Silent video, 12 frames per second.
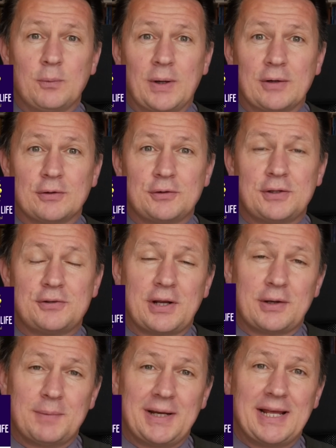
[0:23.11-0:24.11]
welcome to the
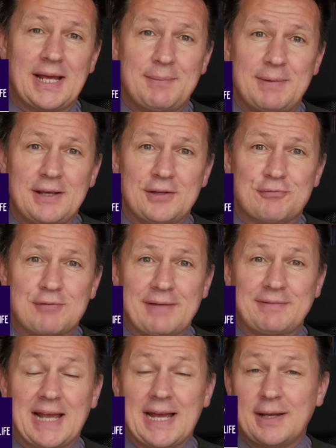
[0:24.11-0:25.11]
channel. My name is
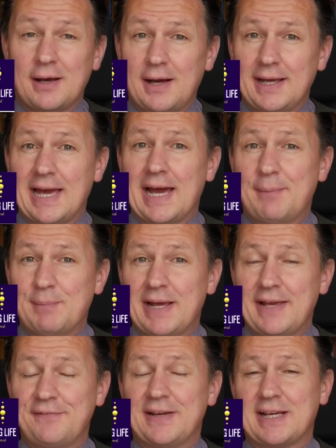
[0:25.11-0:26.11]
Rev Dan. I am
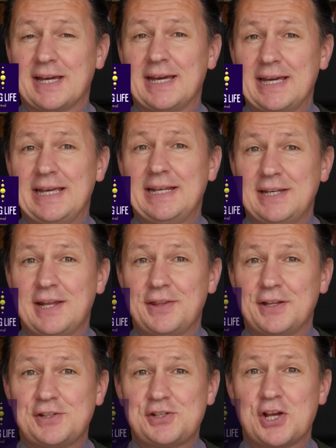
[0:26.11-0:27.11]
a vicar in
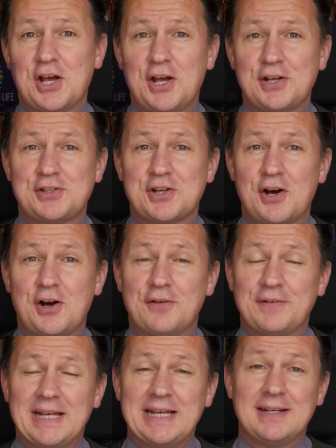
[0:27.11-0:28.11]
the Church
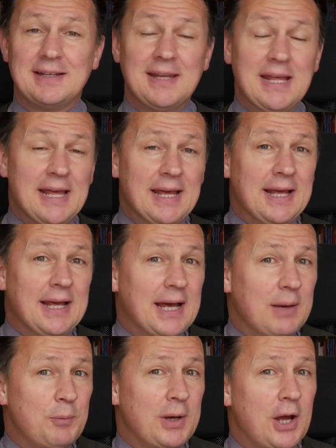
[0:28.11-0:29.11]
of England.
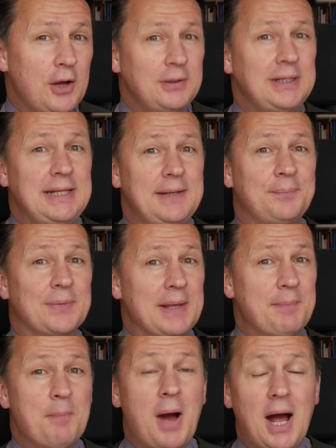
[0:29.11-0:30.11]
And we're only
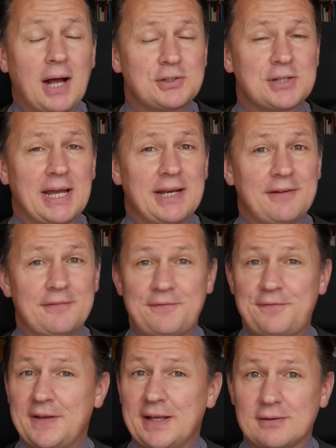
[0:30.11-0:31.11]
in March, and it
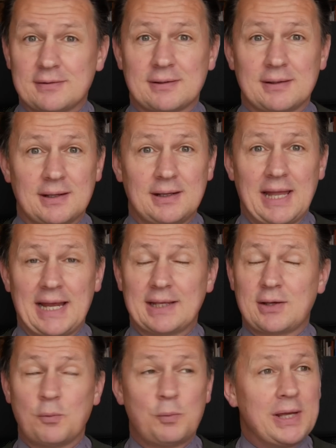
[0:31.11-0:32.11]
feels
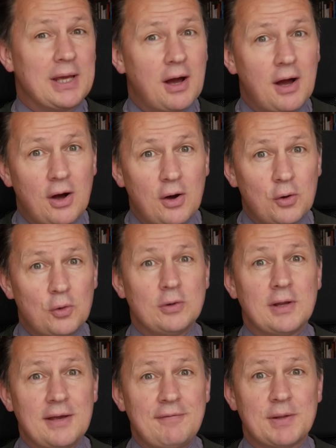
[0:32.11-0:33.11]
like we are
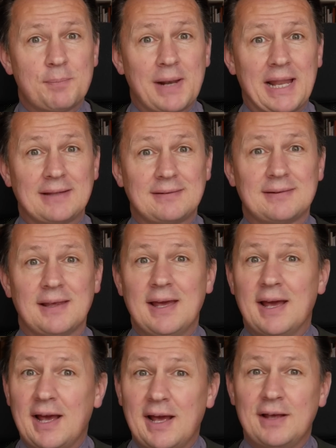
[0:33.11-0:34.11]
all over the place
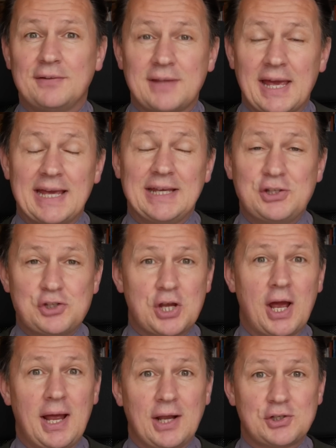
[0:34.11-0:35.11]
as a
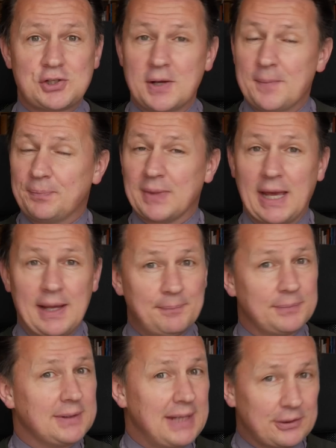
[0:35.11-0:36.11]
church.
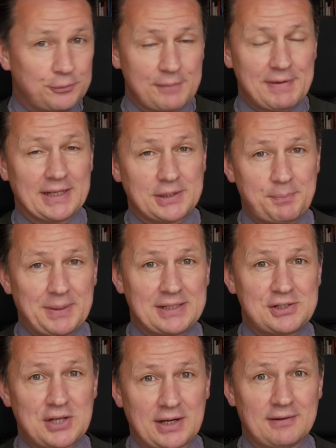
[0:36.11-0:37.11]
Yes, we've had the
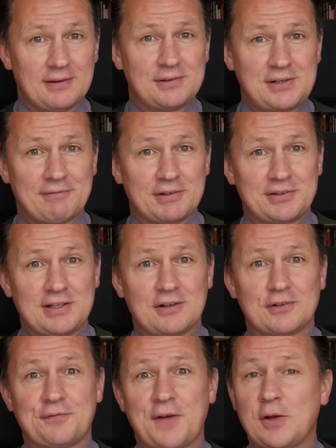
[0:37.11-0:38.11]
big General
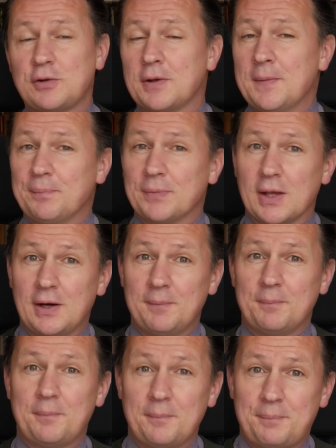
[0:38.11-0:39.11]
Synod vote
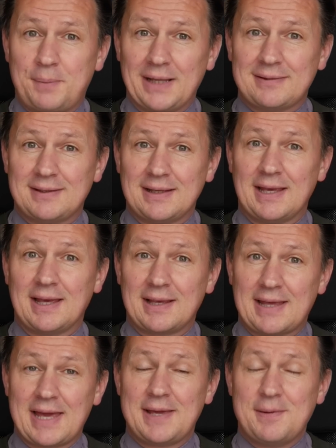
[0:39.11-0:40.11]
on blessing
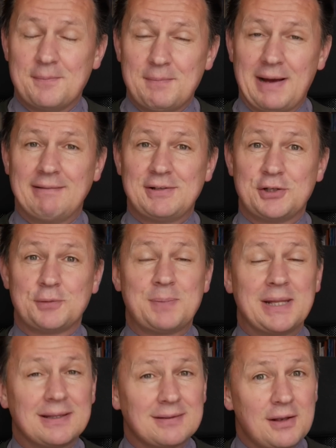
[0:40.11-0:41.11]
gay marriages,
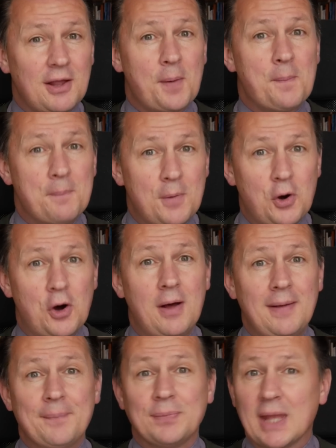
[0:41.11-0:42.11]
but there's a lot more
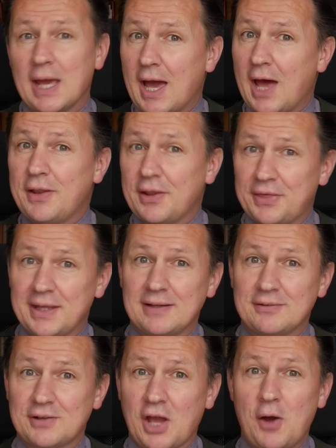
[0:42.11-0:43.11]
other
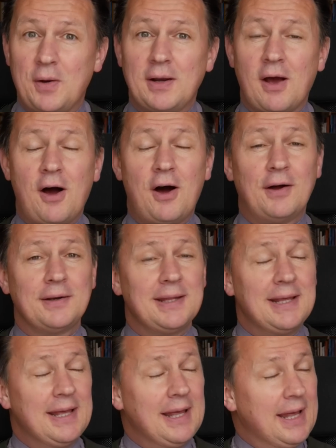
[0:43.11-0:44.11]
things going on.
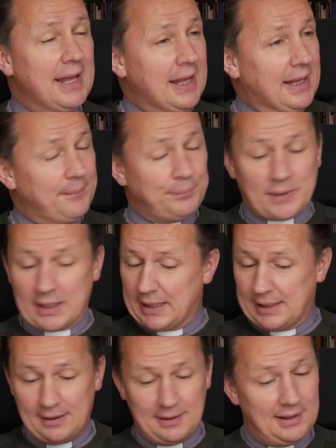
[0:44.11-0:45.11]

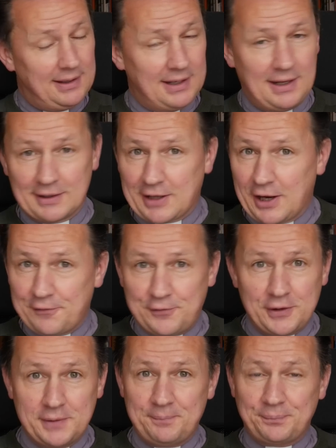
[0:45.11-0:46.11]
And I'll go through
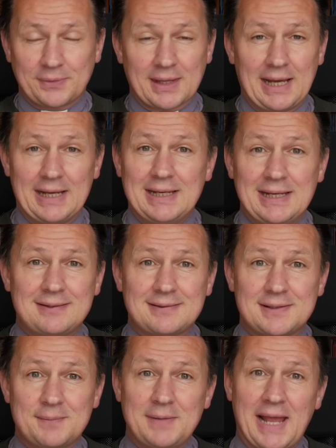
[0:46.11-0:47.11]
them and list
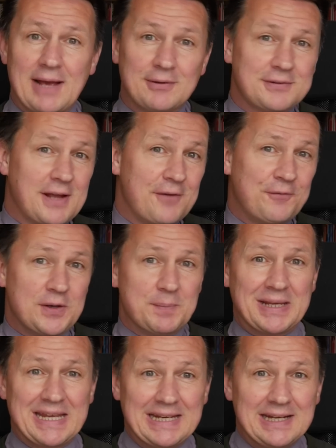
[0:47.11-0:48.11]
them now, starting from the
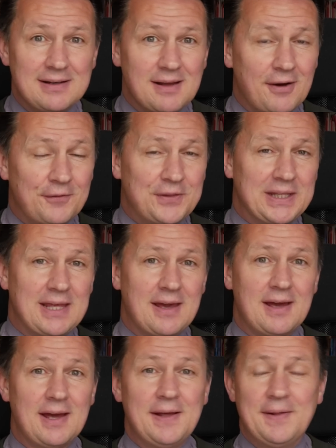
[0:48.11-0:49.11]
beginning of the
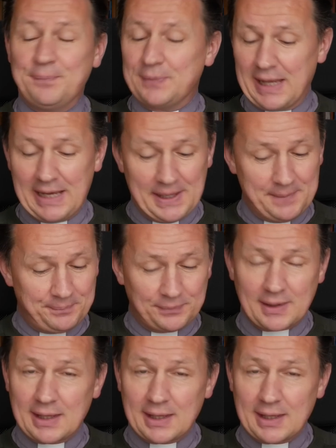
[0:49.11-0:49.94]
year, and